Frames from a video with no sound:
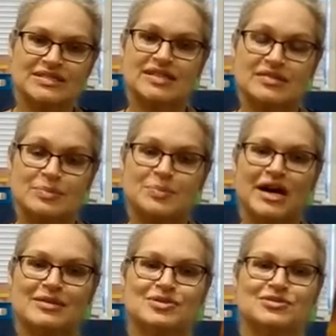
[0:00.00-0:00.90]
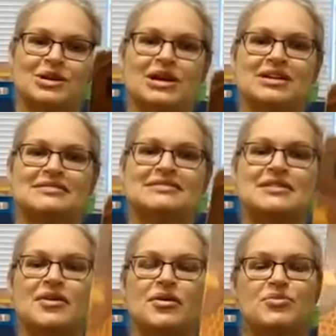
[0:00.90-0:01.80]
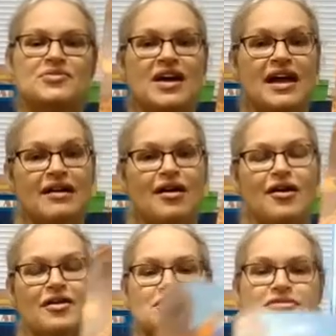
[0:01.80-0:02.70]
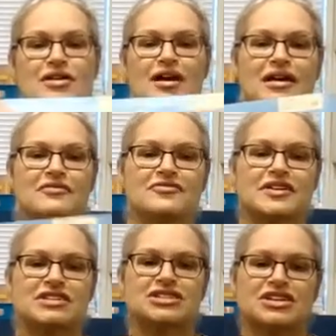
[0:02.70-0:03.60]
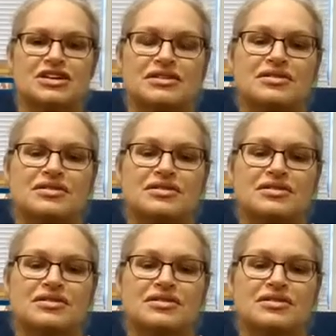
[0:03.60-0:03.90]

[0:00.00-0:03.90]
in the Bible. So they are nonfiction,